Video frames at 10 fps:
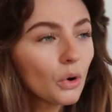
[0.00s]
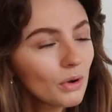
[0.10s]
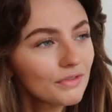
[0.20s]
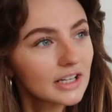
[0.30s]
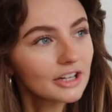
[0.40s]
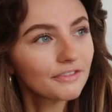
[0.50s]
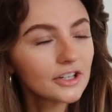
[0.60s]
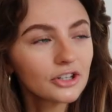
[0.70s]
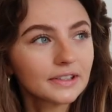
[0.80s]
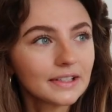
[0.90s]
Oh, I've nearly
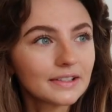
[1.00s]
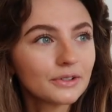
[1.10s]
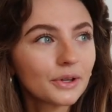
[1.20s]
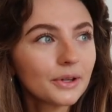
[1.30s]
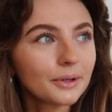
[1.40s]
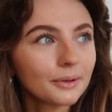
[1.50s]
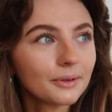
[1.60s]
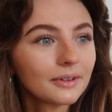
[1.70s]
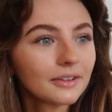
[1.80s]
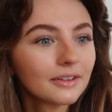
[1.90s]
finished season two.